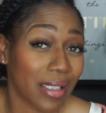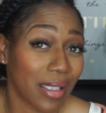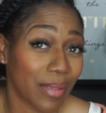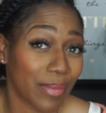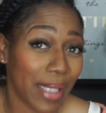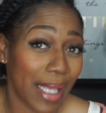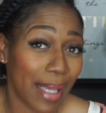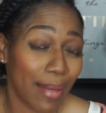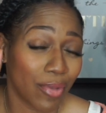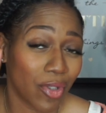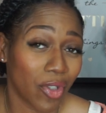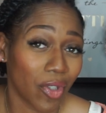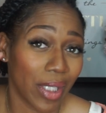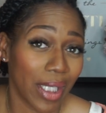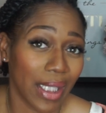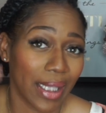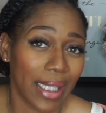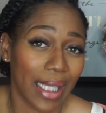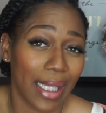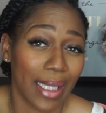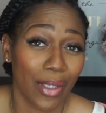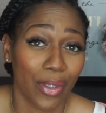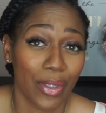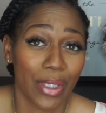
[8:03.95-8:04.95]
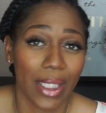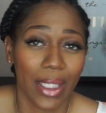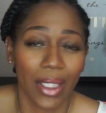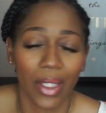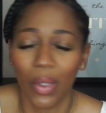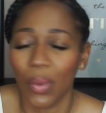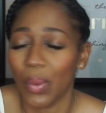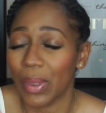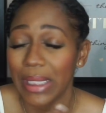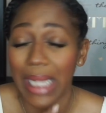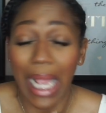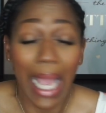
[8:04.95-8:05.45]
sometimes you'll get that little
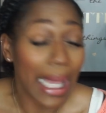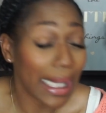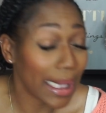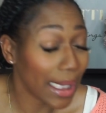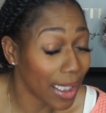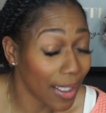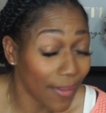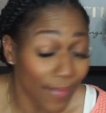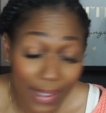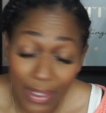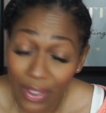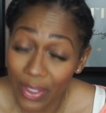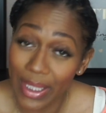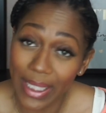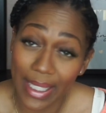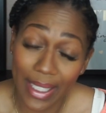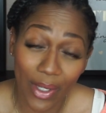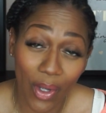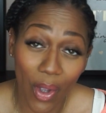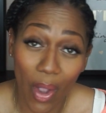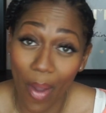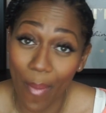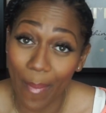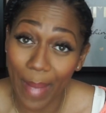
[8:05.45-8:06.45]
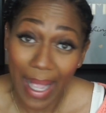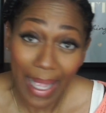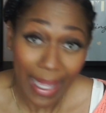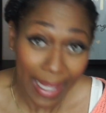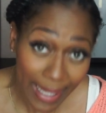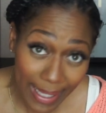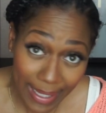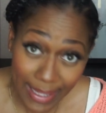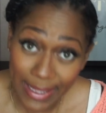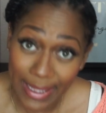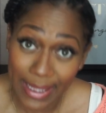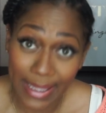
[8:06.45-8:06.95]
tingle, which I love a little tingle on my
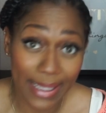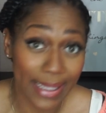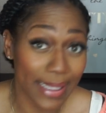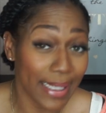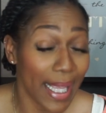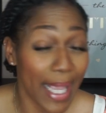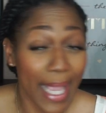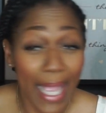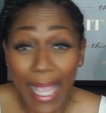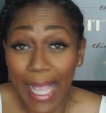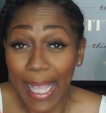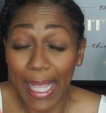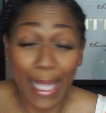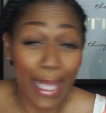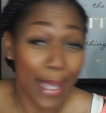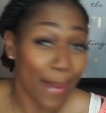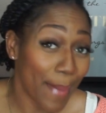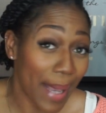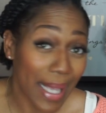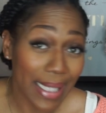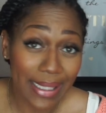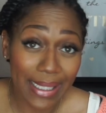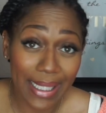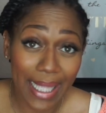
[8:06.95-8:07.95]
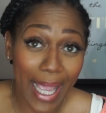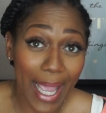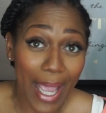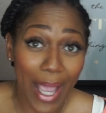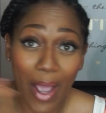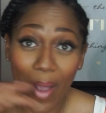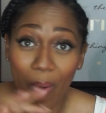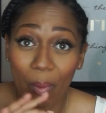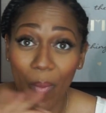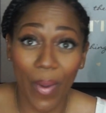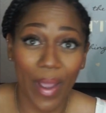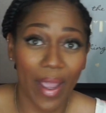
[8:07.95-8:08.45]
edges, in my
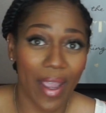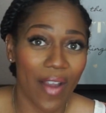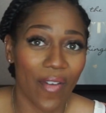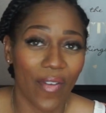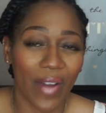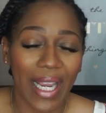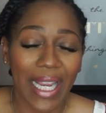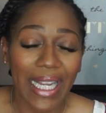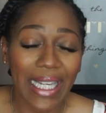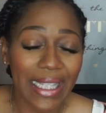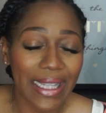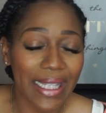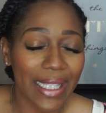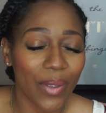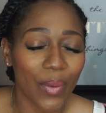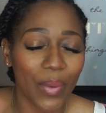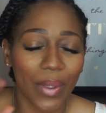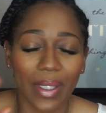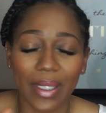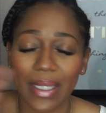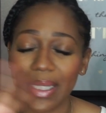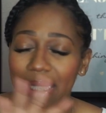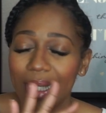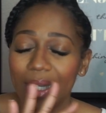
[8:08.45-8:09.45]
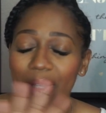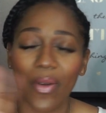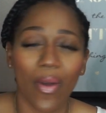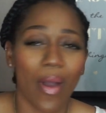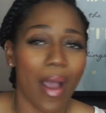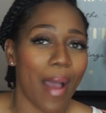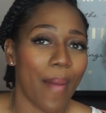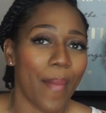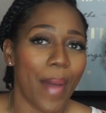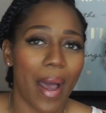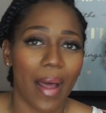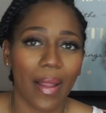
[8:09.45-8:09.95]
scalp, whatever. Anything with a tingle,
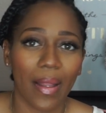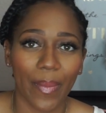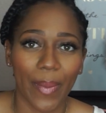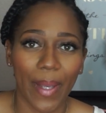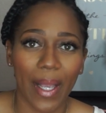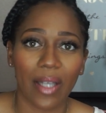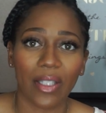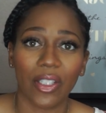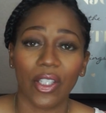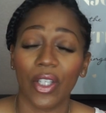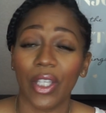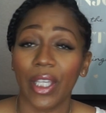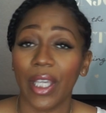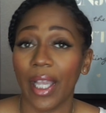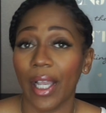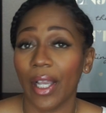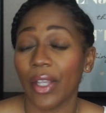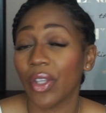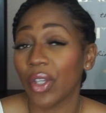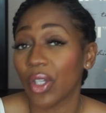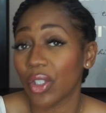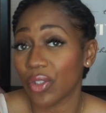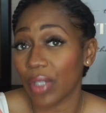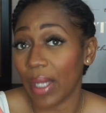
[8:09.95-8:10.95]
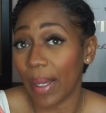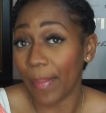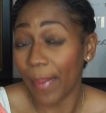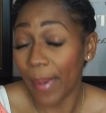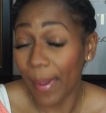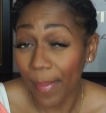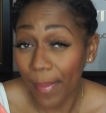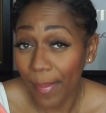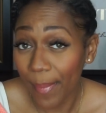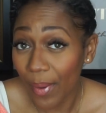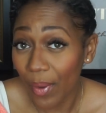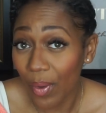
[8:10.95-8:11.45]
I'm all about. So yeah, you can try
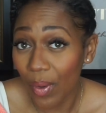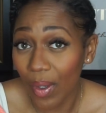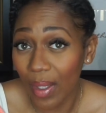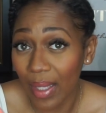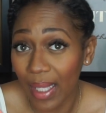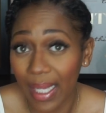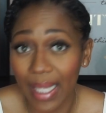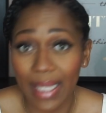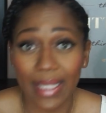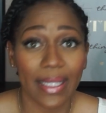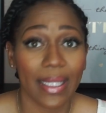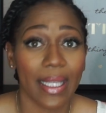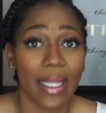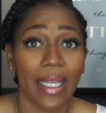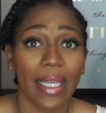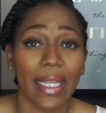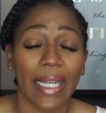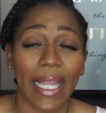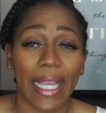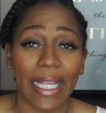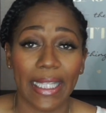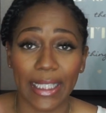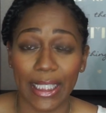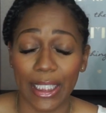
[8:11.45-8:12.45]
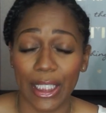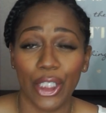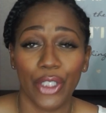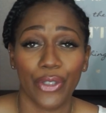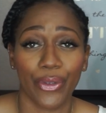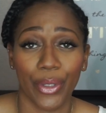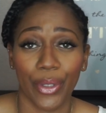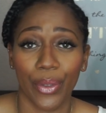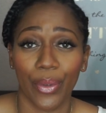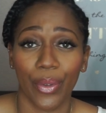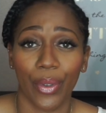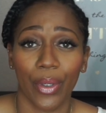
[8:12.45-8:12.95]
peppermint oil, like I said, and tea
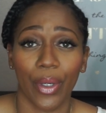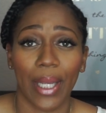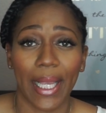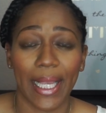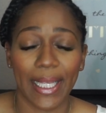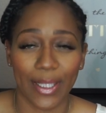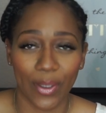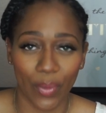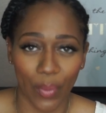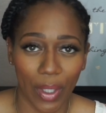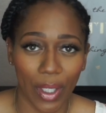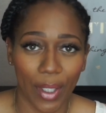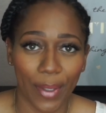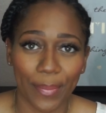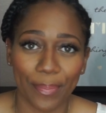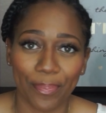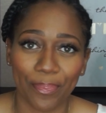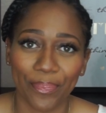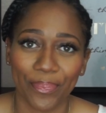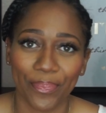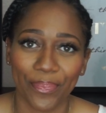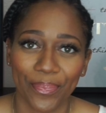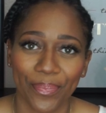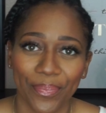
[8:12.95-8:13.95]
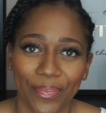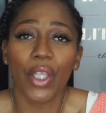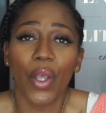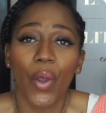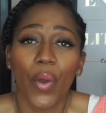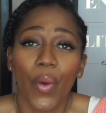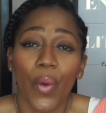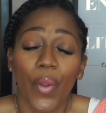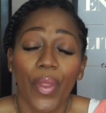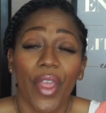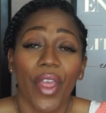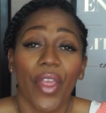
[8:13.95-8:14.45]
tree oil as well.
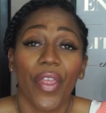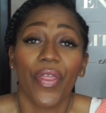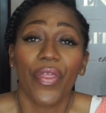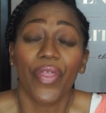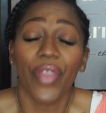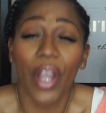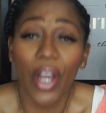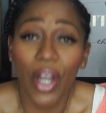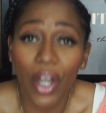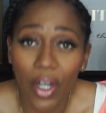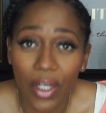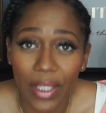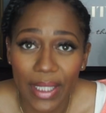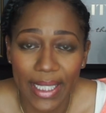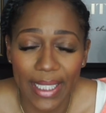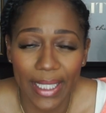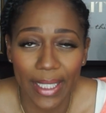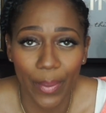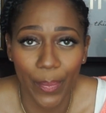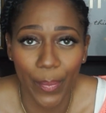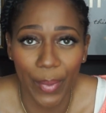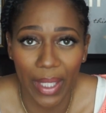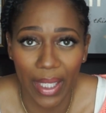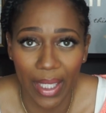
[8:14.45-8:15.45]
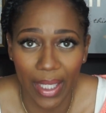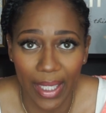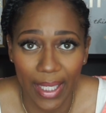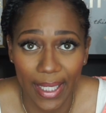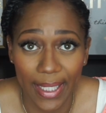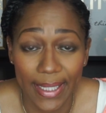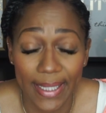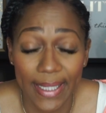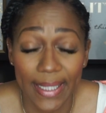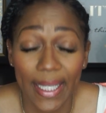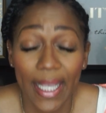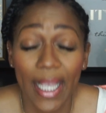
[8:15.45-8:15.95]
So the third tip
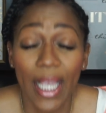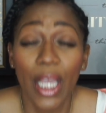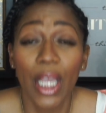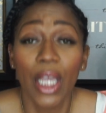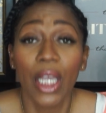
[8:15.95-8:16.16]
is